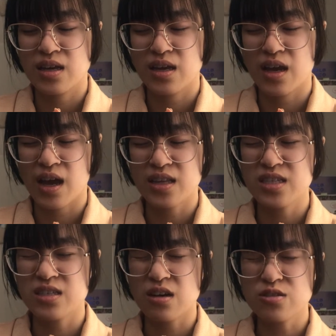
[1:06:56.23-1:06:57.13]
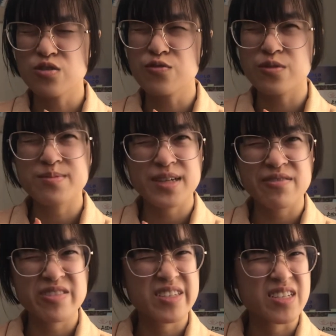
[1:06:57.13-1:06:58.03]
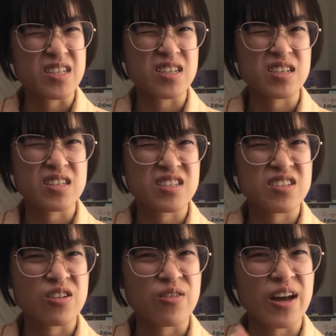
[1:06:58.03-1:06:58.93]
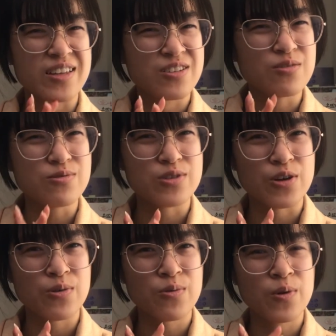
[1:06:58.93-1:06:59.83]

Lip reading: And it's also from David's Tea, so I don't know